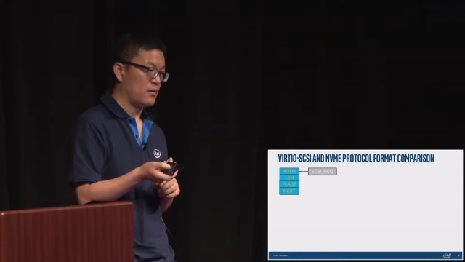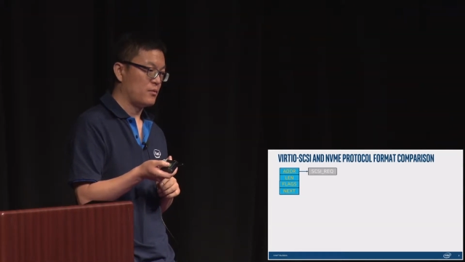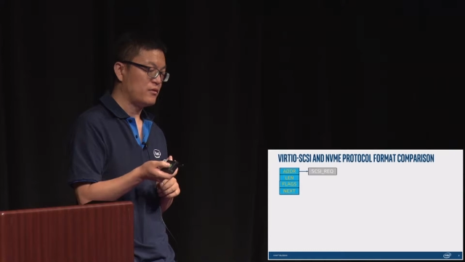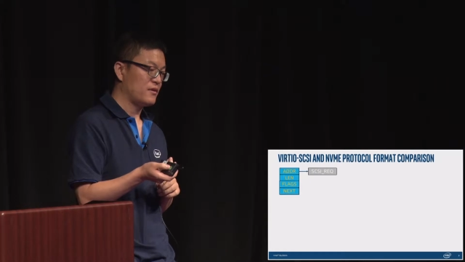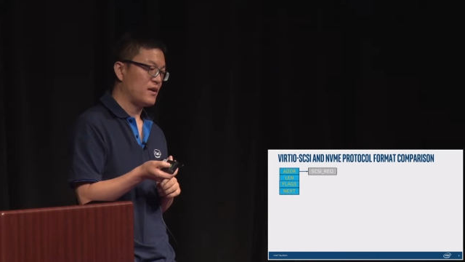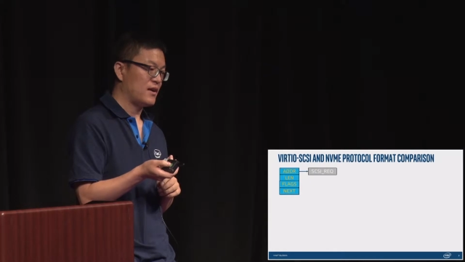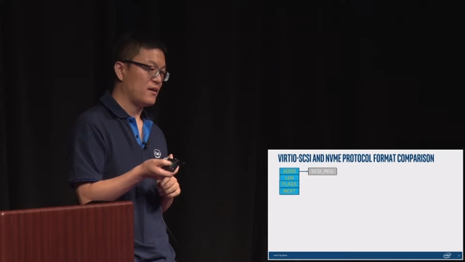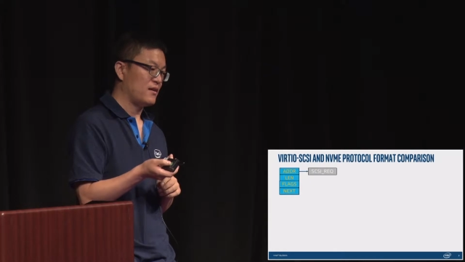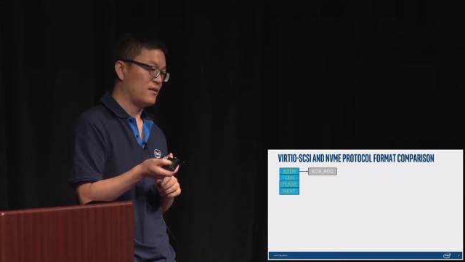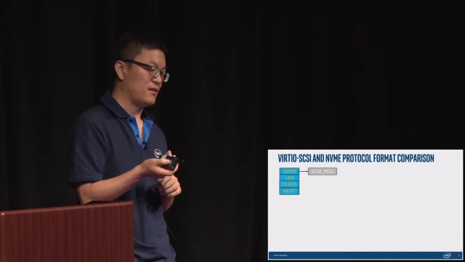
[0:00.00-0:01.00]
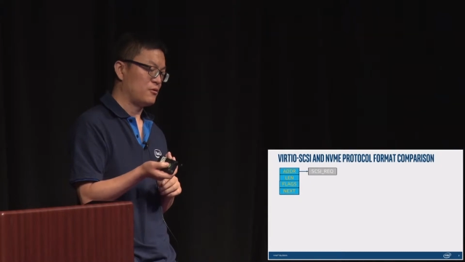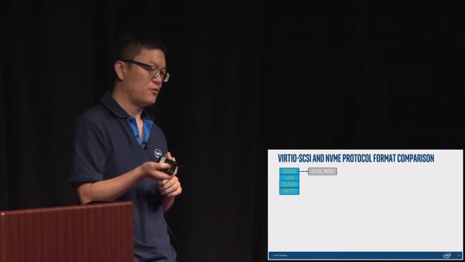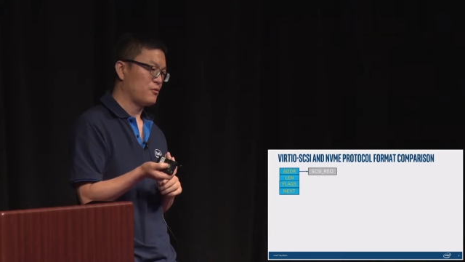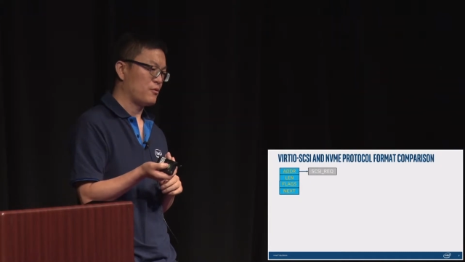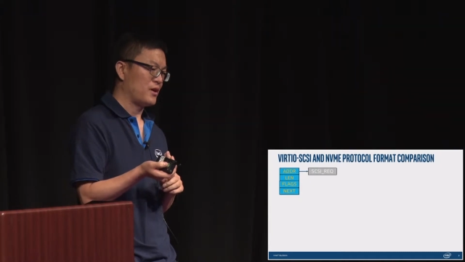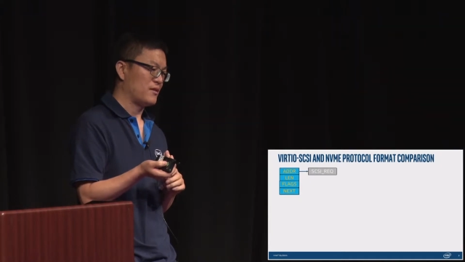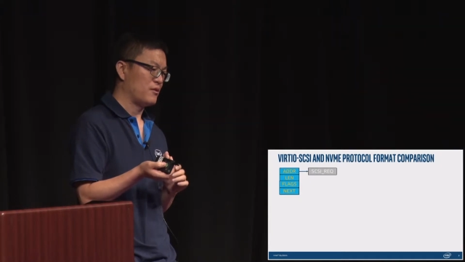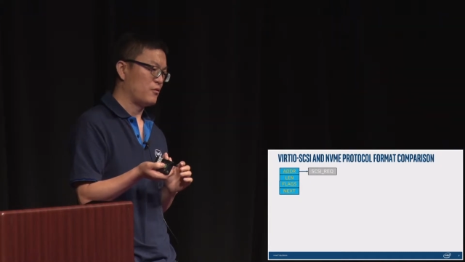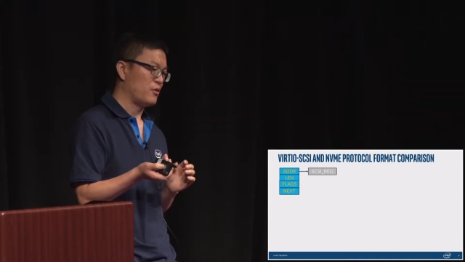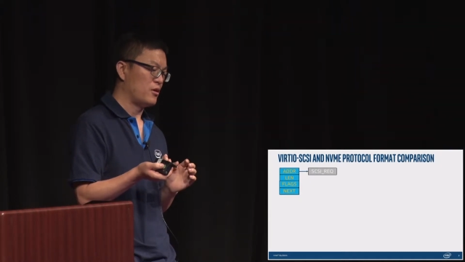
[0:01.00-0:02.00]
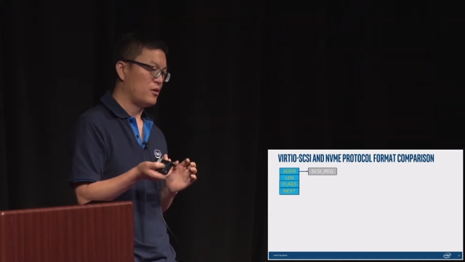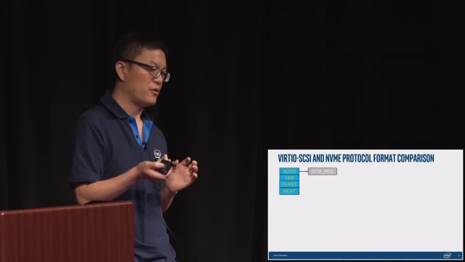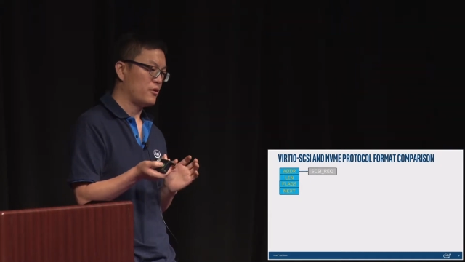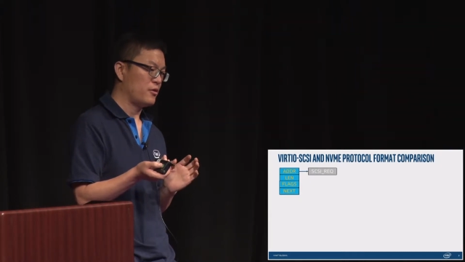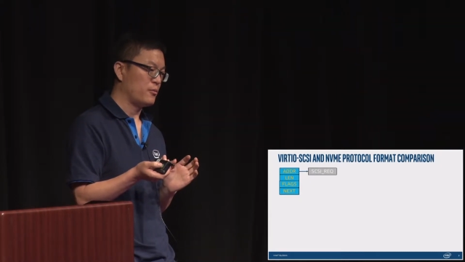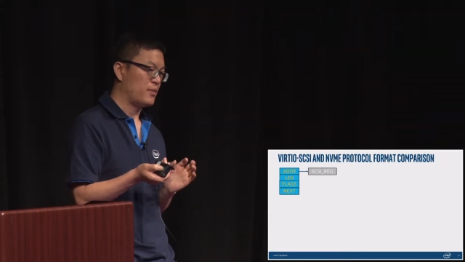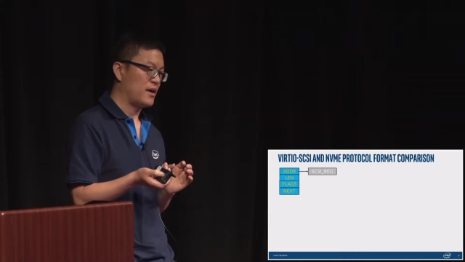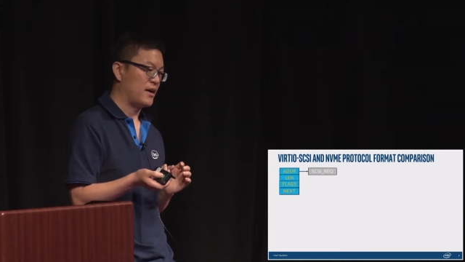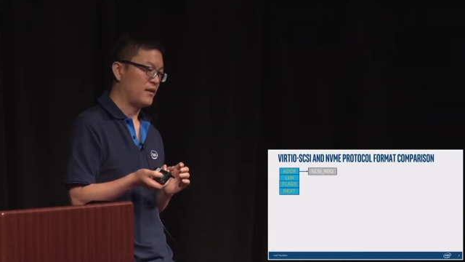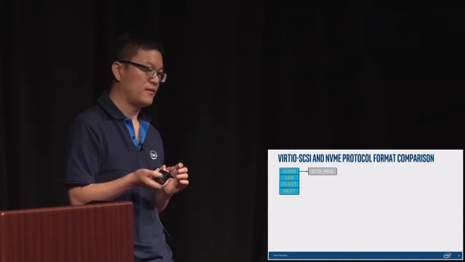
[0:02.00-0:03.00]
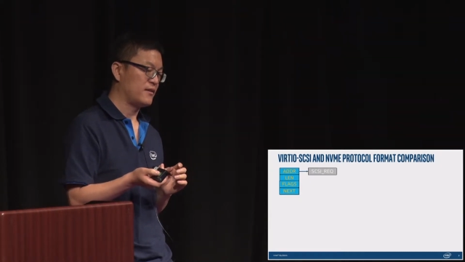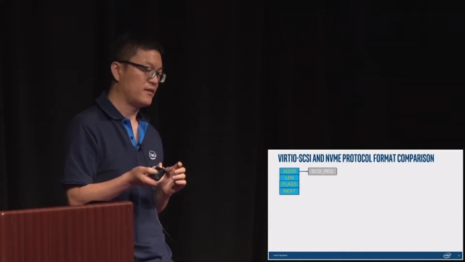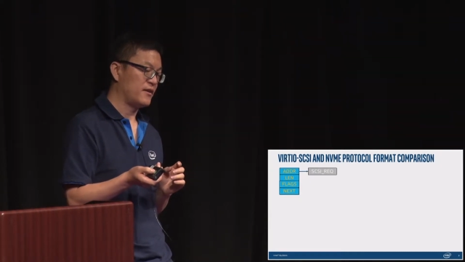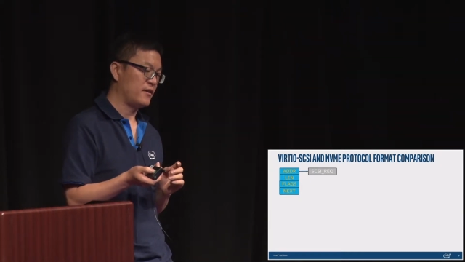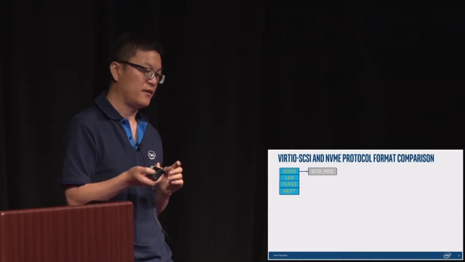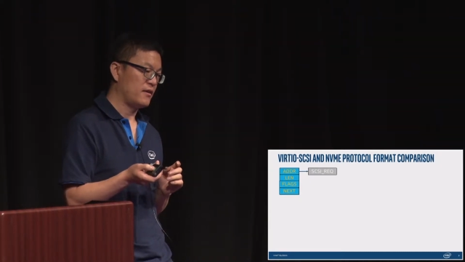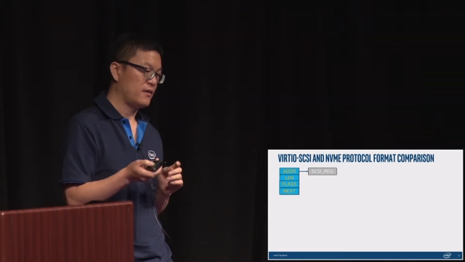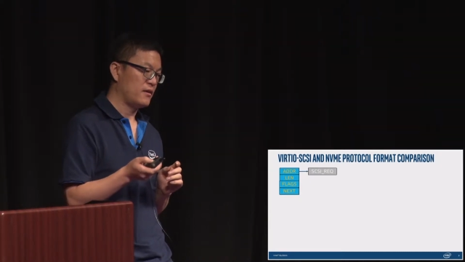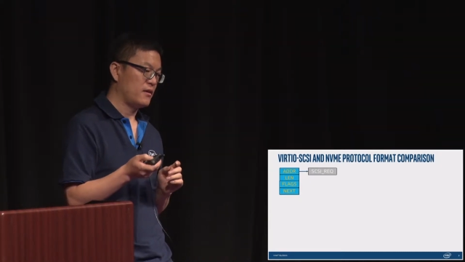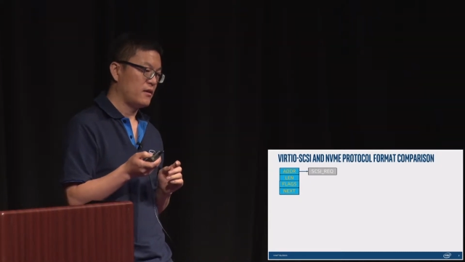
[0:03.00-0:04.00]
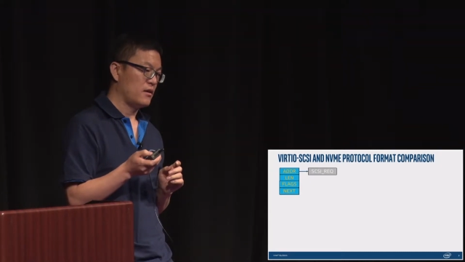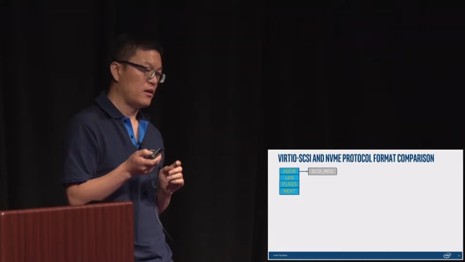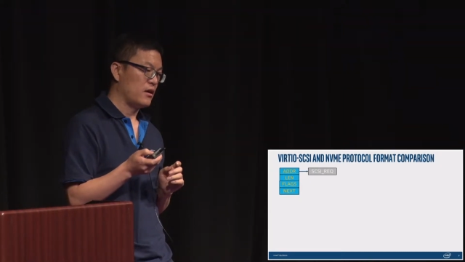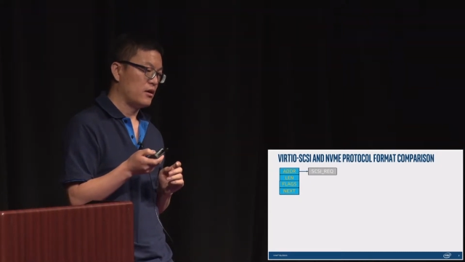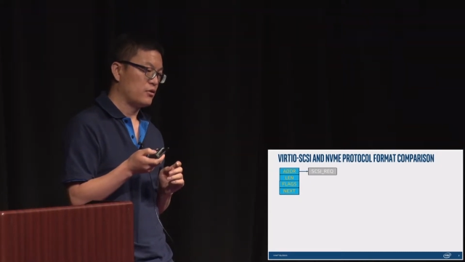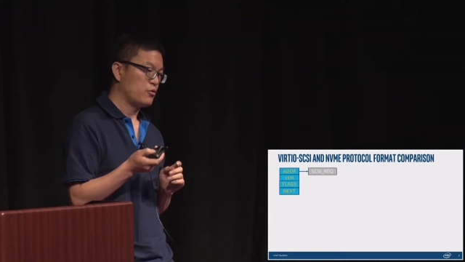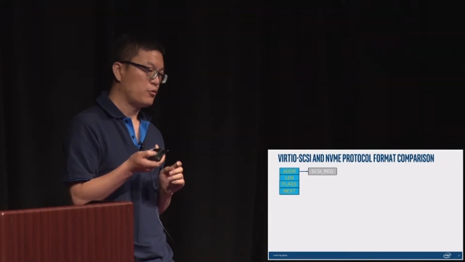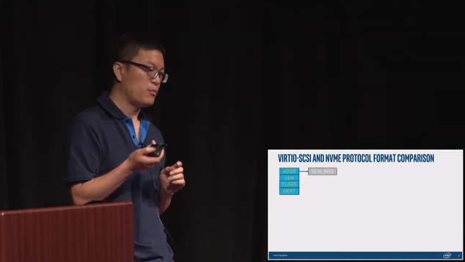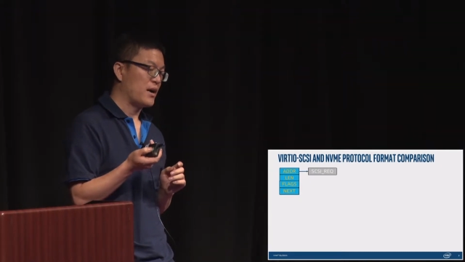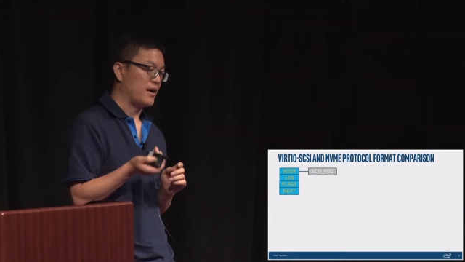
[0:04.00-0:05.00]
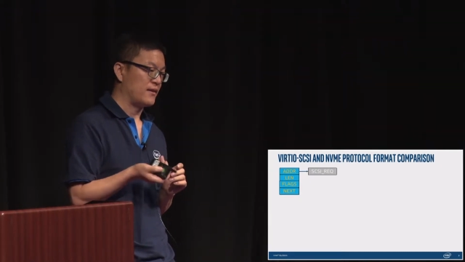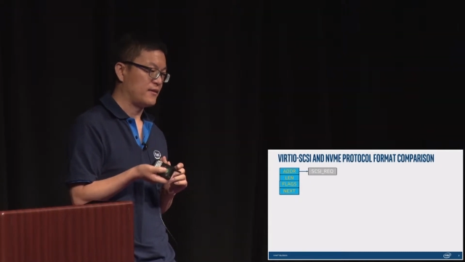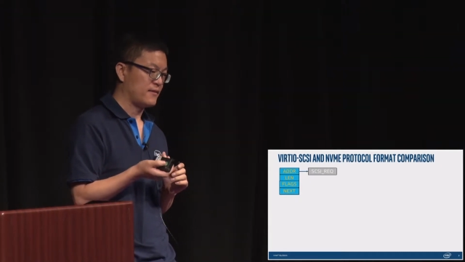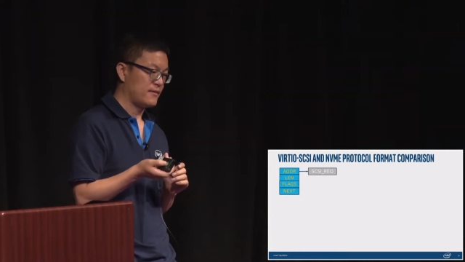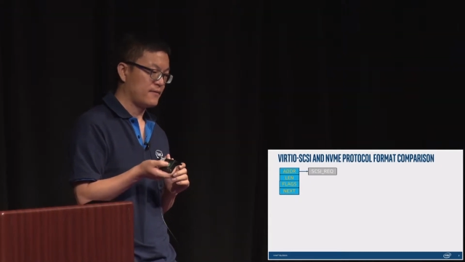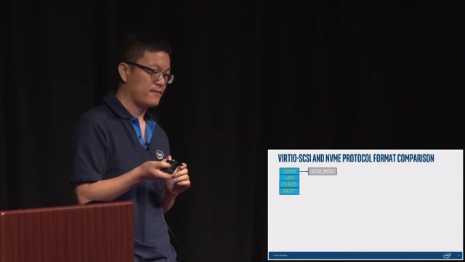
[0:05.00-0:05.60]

Most likely, the request will occupy 62 bytes.